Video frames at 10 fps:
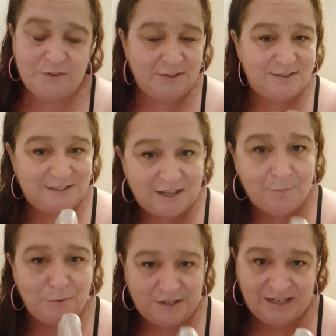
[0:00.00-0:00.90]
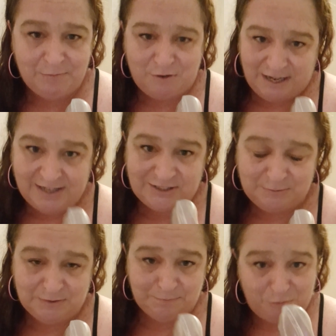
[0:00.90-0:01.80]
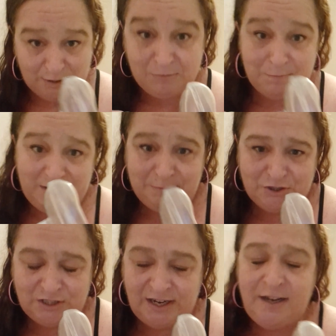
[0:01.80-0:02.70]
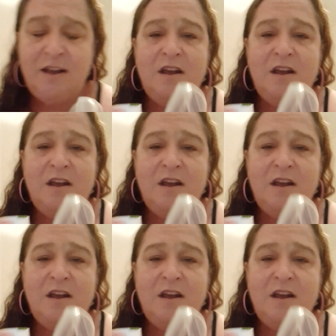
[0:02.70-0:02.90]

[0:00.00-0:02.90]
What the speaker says: And instead of bringing my asthma, like my big machine,